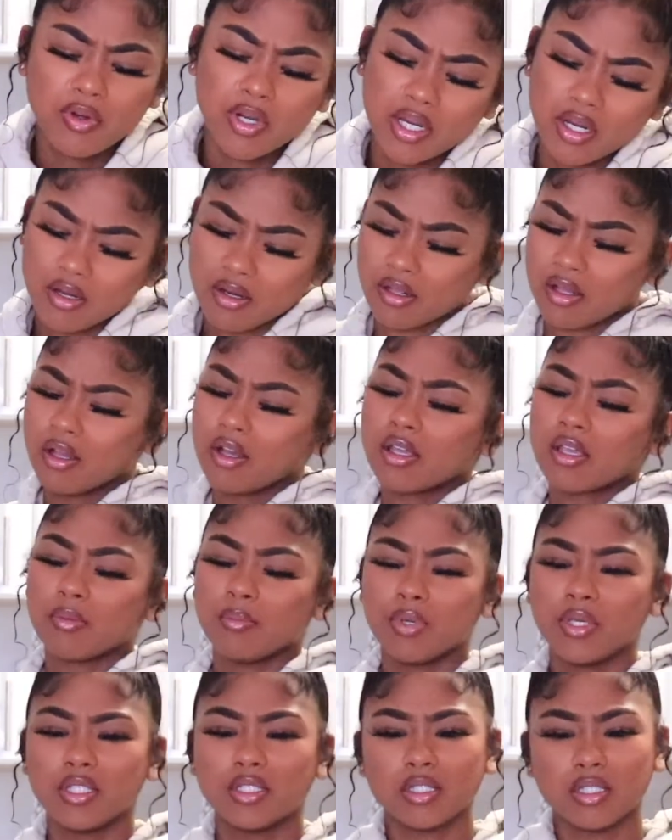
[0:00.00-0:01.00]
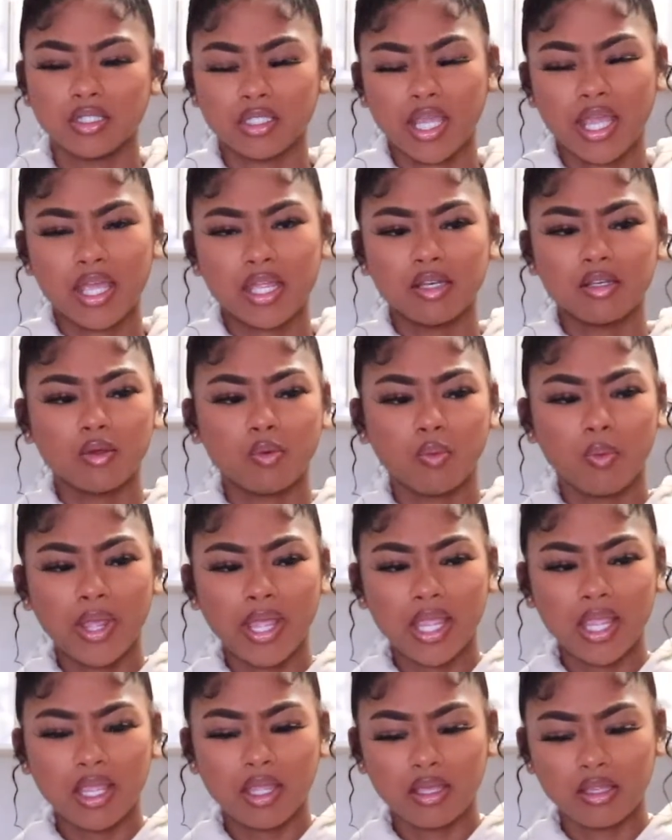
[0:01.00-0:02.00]
here cooking pizzas, and the
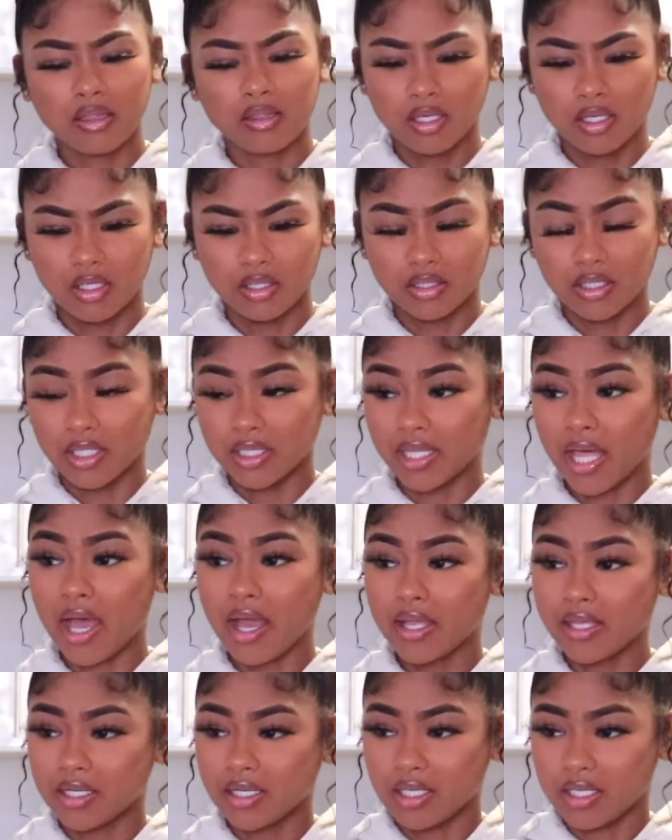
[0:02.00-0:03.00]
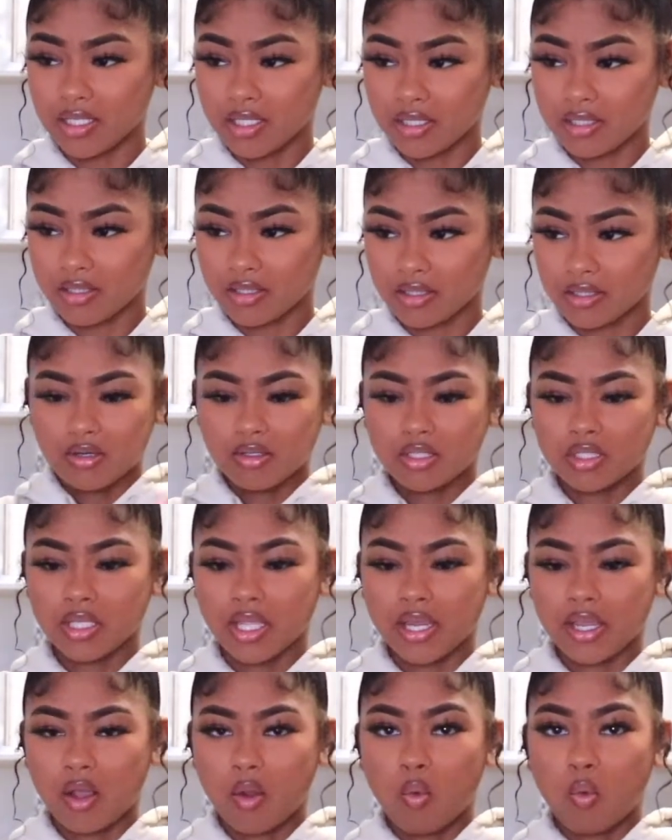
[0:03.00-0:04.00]
way the line is, there's
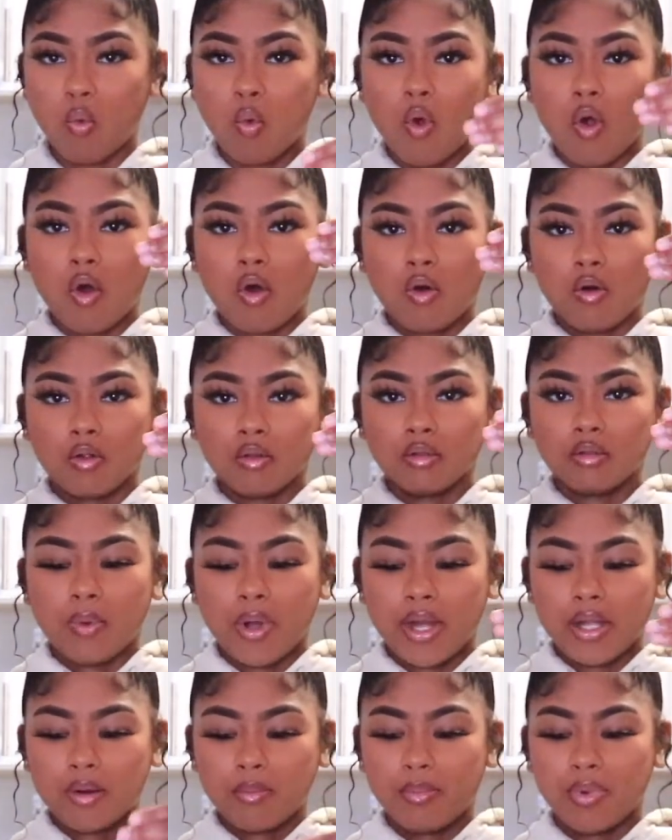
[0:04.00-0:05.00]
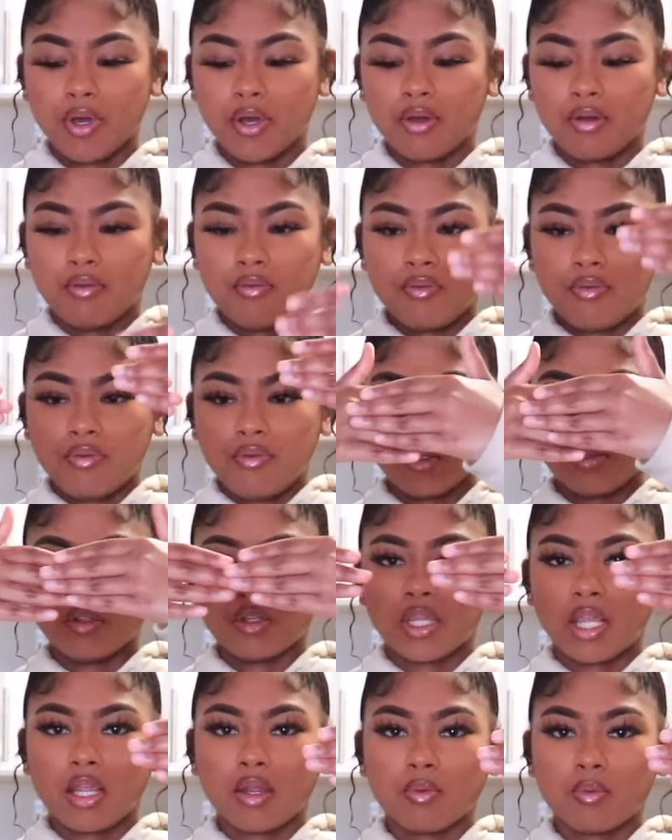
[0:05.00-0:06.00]
like a wall right above, so
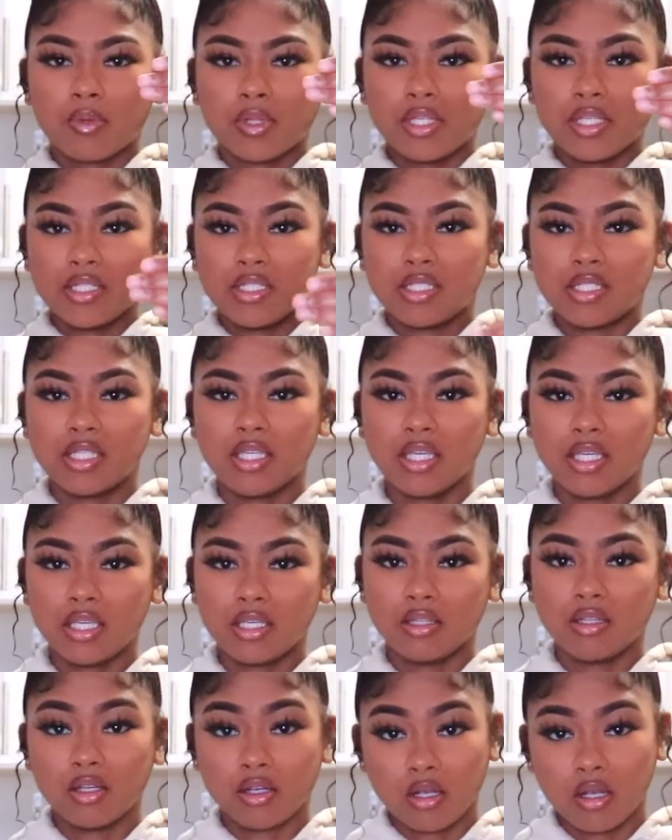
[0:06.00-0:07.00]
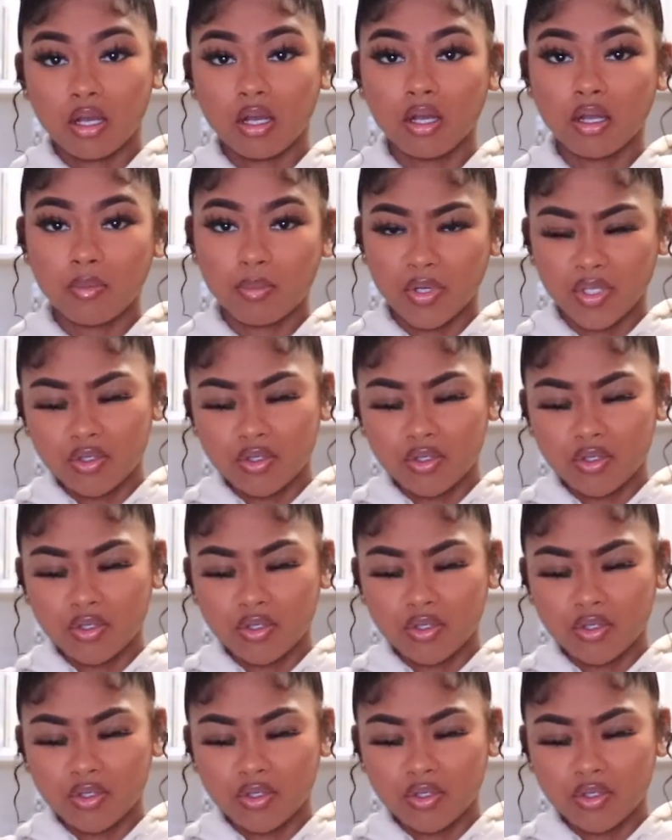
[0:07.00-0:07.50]
you can't really see the cook, but